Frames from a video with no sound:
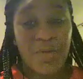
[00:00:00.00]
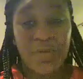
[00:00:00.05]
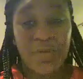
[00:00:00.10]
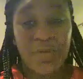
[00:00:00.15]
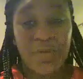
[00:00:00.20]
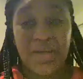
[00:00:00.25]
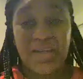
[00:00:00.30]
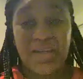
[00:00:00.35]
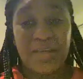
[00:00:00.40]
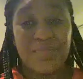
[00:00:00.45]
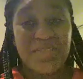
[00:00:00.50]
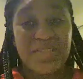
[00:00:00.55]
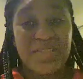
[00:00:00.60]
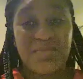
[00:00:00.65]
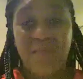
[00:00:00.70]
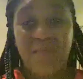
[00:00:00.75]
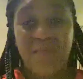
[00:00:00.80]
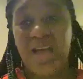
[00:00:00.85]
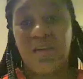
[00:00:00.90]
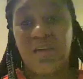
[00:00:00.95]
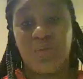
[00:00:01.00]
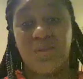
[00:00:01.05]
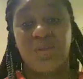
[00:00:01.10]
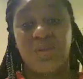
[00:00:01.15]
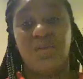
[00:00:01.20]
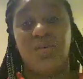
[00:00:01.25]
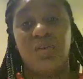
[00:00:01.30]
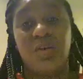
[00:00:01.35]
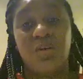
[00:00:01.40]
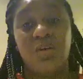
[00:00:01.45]
and them smile with
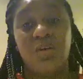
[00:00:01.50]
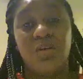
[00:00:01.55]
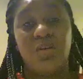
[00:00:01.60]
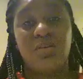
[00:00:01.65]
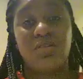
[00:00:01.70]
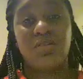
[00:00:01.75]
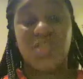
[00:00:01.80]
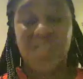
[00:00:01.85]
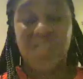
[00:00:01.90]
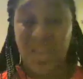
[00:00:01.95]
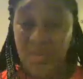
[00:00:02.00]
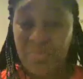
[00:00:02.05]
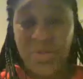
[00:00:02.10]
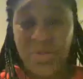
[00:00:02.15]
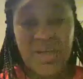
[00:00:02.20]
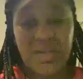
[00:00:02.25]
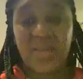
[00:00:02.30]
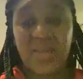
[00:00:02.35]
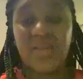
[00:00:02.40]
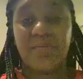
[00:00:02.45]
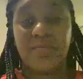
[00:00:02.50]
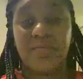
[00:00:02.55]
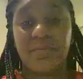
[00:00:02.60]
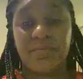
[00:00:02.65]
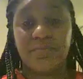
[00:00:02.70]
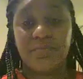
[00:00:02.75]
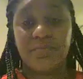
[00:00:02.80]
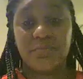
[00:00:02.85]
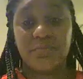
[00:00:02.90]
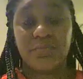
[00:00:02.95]
you. Check on them.
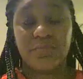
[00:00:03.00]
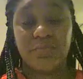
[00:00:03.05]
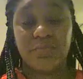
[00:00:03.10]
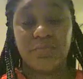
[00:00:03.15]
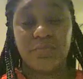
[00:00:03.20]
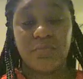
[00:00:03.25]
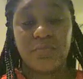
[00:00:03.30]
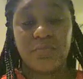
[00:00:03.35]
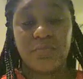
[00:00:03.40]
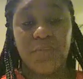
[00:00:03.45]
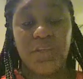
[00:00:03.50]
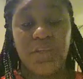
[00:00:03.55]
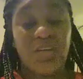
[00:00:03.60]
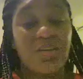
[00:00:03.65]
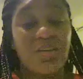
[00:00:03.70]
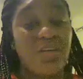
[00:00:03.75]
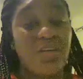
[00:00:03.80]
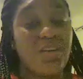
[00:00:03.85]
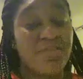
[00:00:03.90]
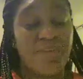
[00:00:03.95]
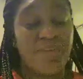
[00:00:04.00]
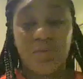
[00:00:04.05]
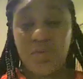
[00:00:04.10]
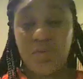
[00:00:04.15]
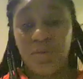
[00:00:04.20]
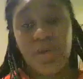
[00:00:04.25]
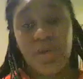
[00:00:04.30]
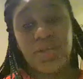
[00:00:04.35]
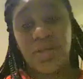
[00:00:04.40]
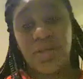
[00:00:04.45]
You never know what they're